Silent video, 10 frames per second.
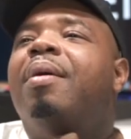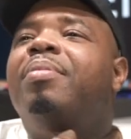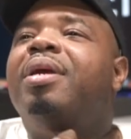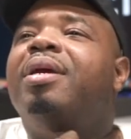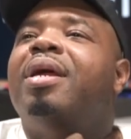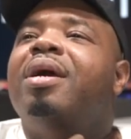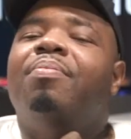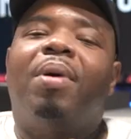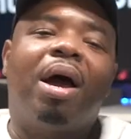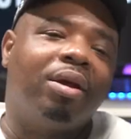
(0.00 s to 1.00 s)
I mean,
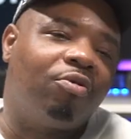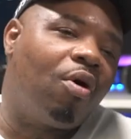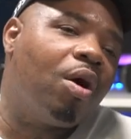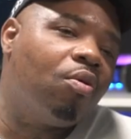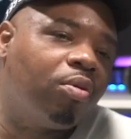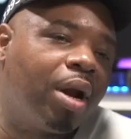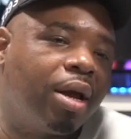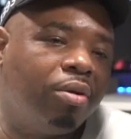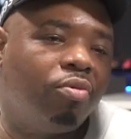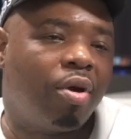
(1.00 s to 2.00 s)
everybody grown
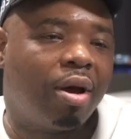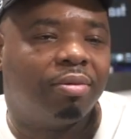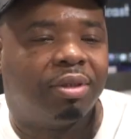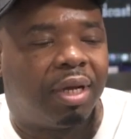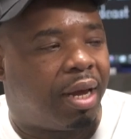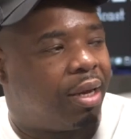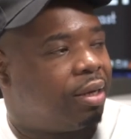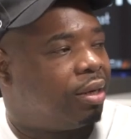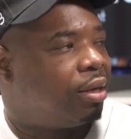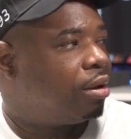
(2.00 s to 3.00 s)
now. You know what I'm saying?
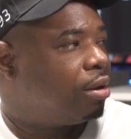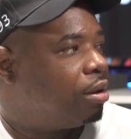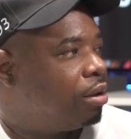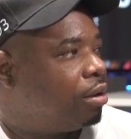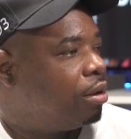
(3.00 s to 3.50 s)
Uh,